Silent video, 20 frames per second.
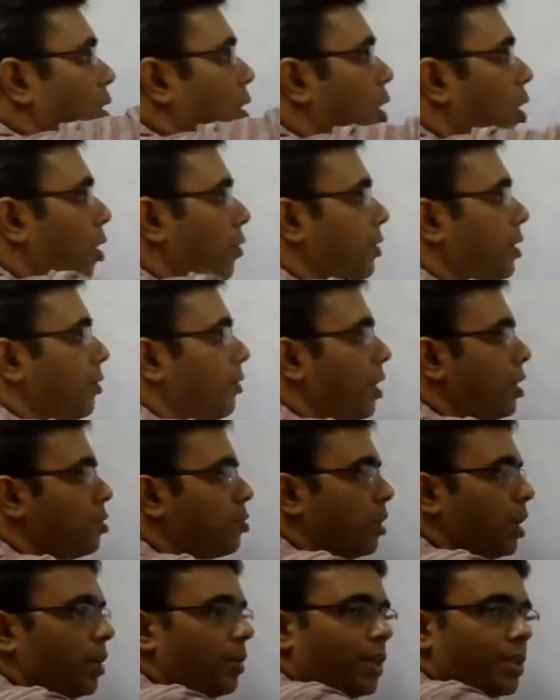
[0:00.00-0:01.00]
of the
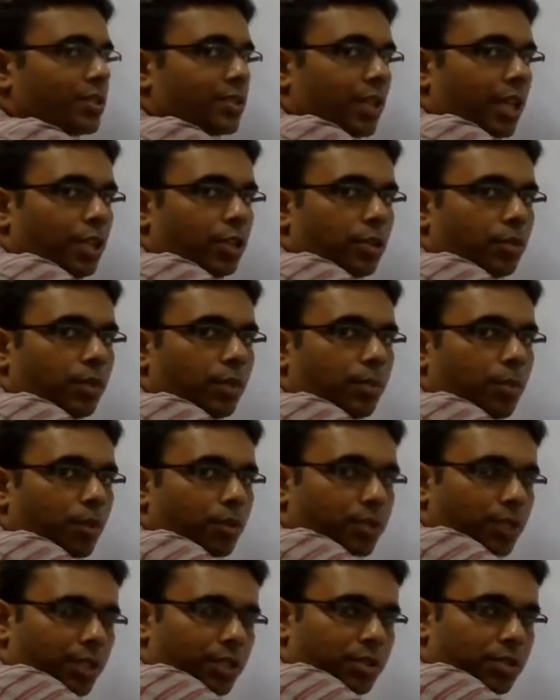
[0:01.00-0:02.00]
virtual address range of the
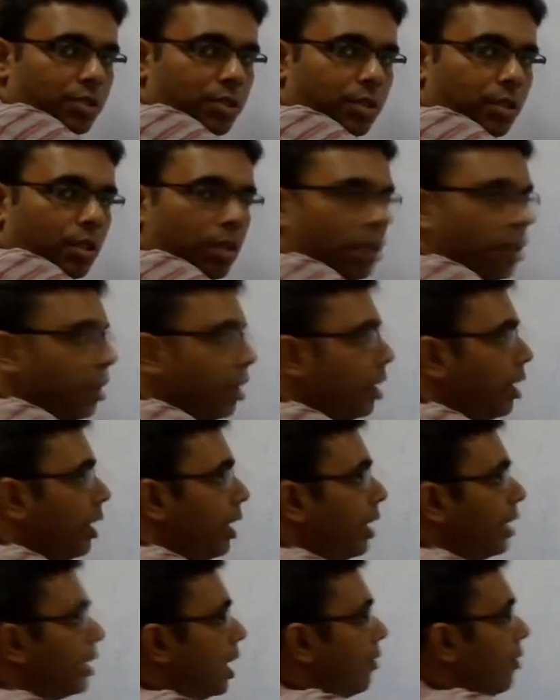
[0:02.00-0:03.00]
process,
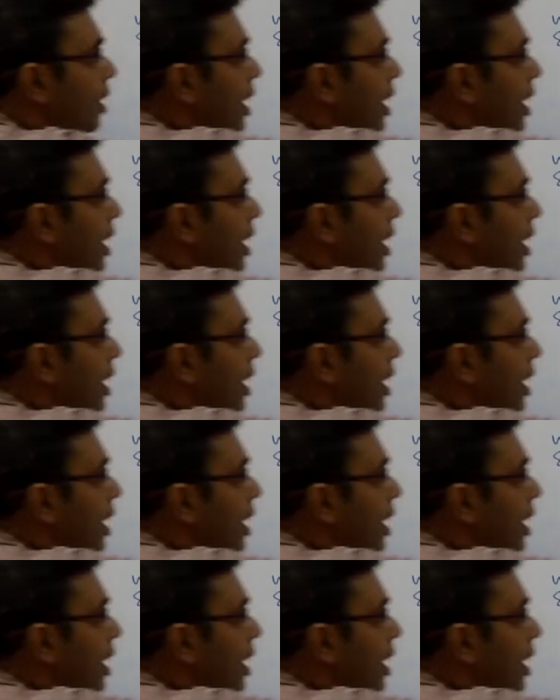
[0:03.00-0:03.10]
they